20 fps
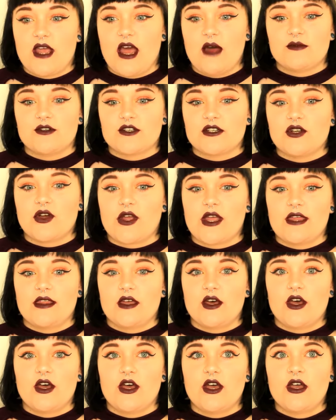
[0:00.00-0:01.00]
I'm just lucky
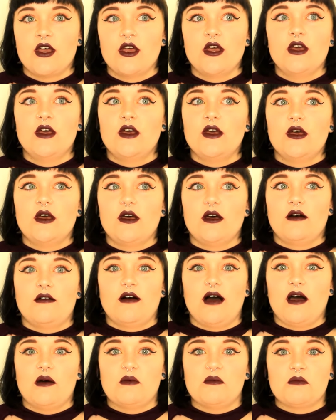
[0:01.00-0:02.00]
that
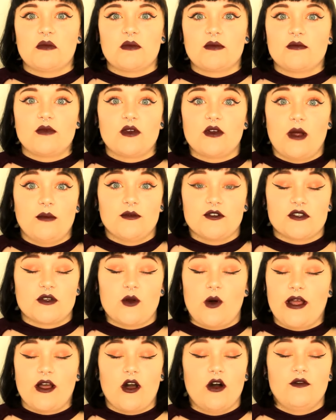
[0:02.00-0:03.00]
I'm just
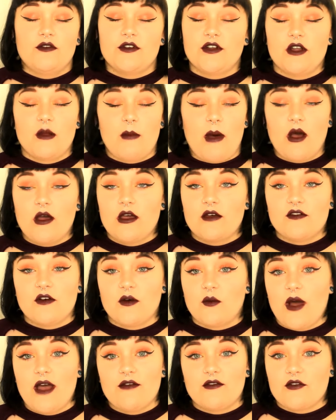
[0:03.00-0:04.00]
quite confident about it
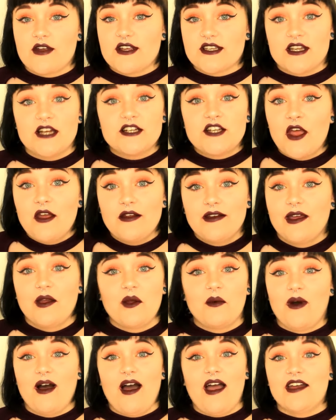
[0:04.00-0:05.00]
for whatever reason. I don't
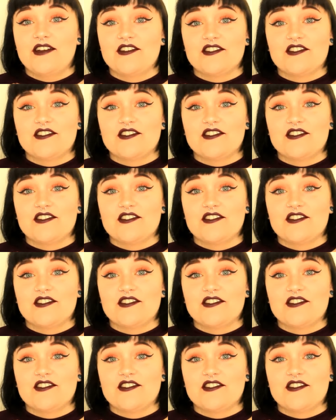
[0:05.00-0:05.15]
know why, I